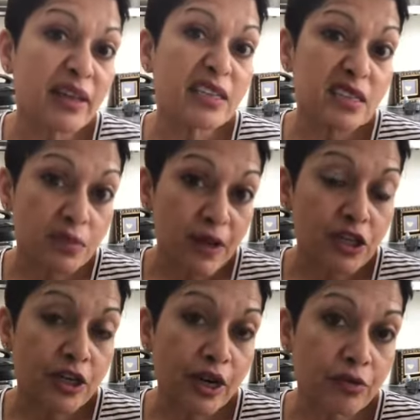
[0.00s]

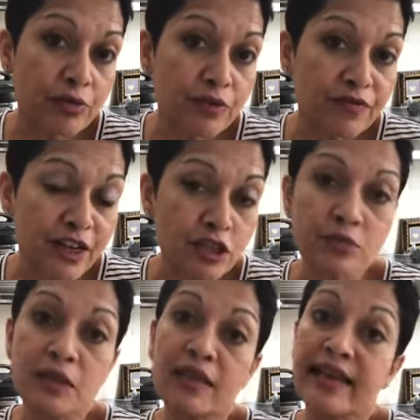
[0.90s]
especially a root
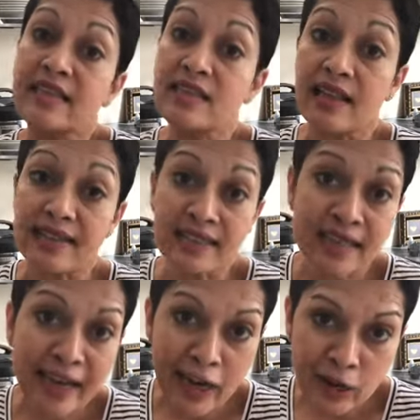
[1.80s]
vegetable like sliced
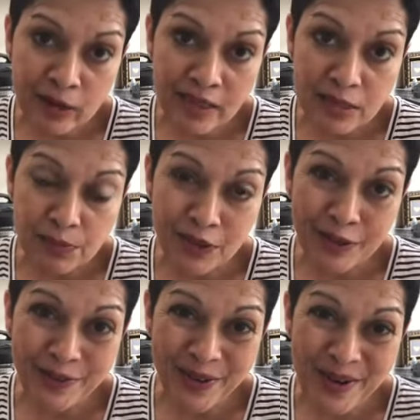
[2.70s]
carrots,
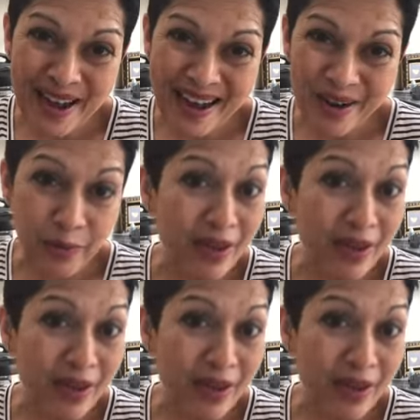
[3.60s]
believe it or not.